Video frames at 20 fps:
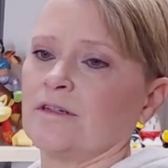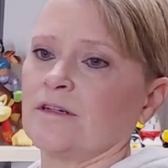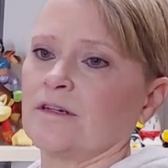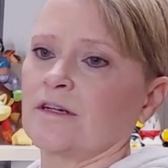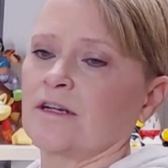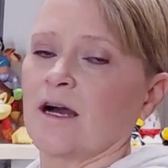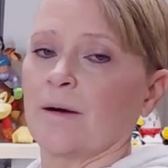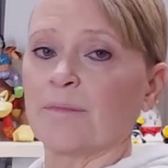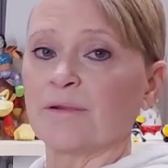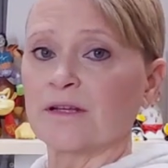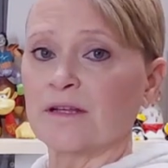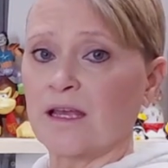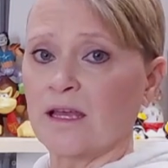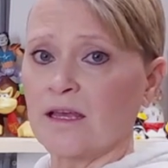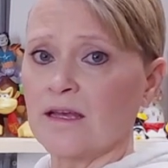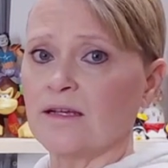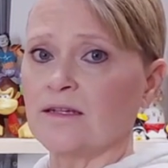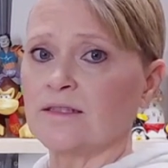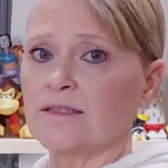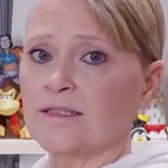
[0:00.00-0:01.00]
couple of
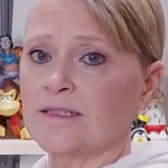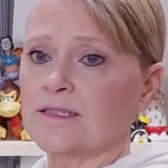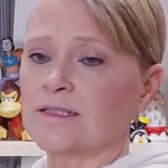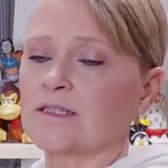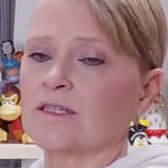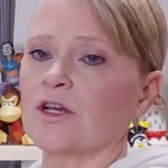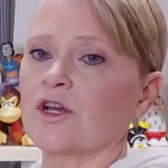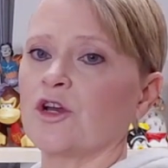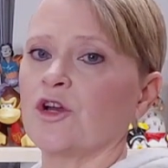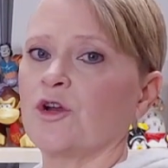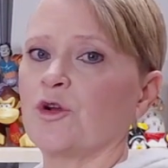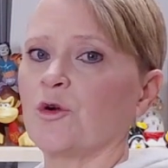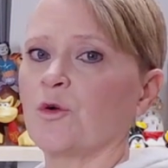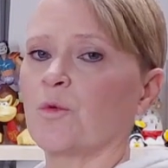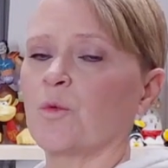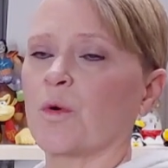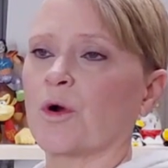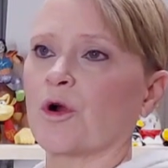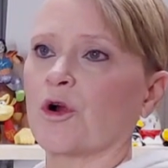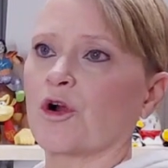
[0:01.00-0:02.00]
kids who
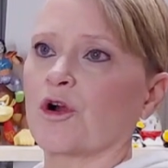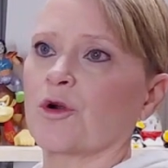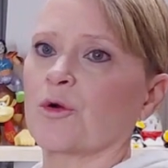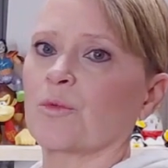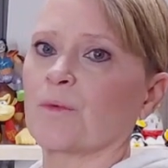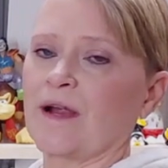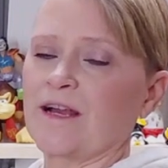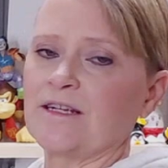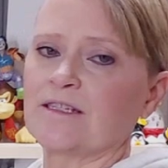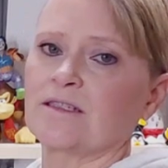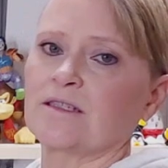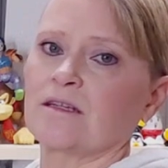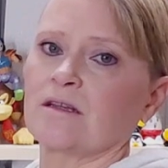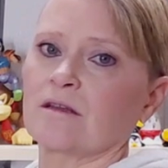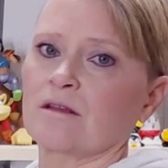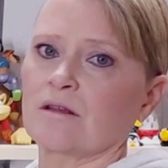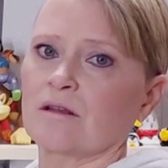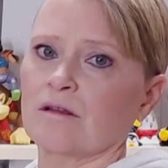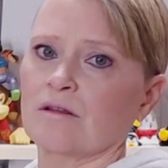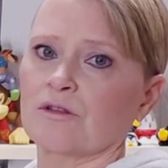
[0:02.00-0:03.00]
were
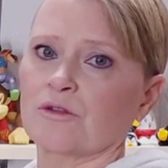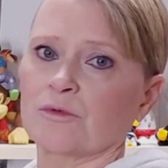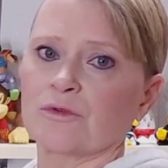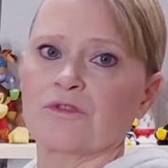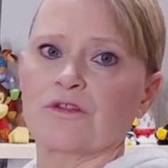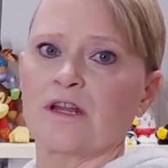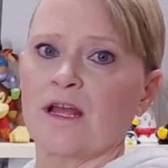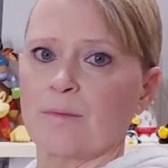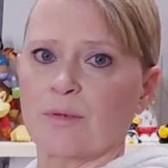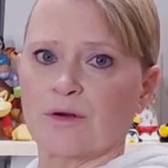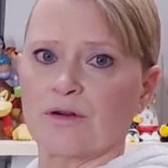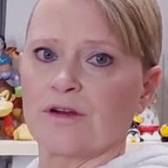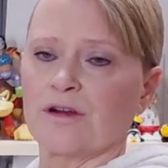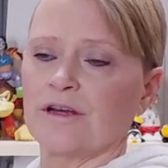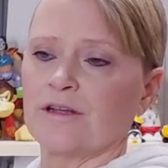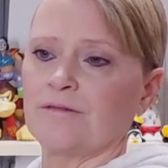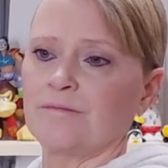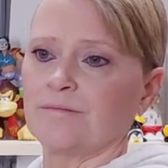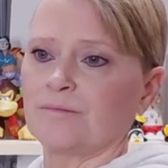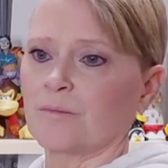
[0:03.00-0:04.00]
racing through the
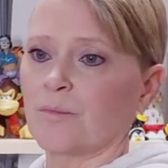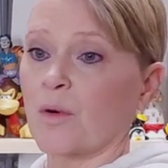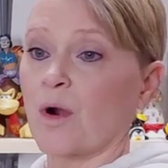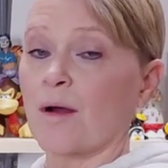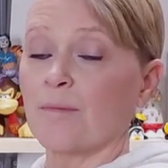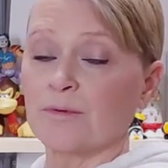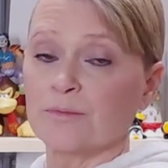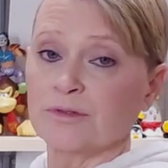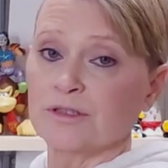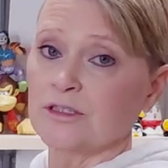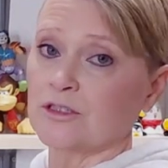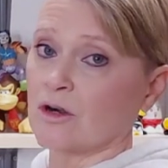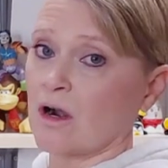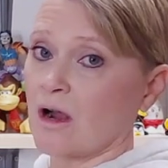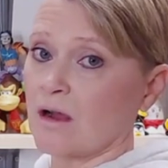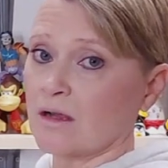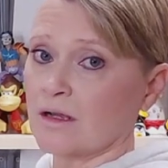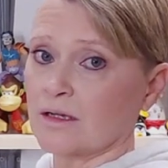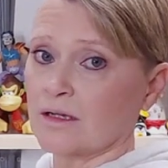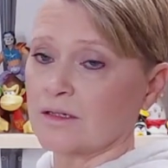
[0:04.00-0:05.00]
neighborhood, probably
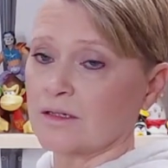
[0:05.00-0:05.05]
drunk.